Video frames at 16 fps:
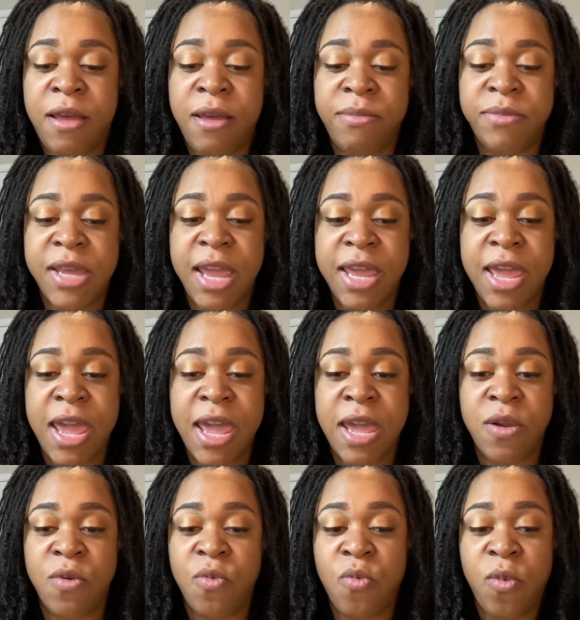
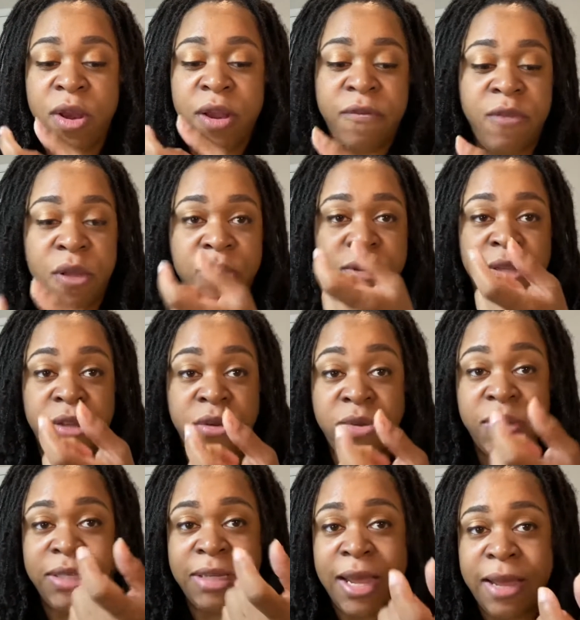taking one of those little
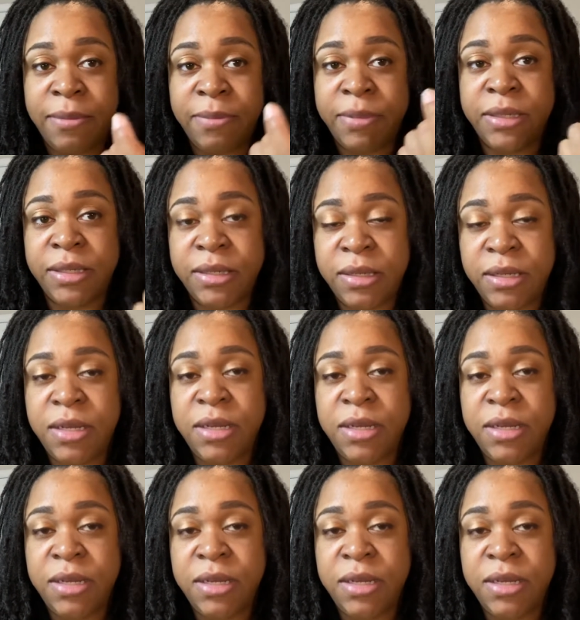steps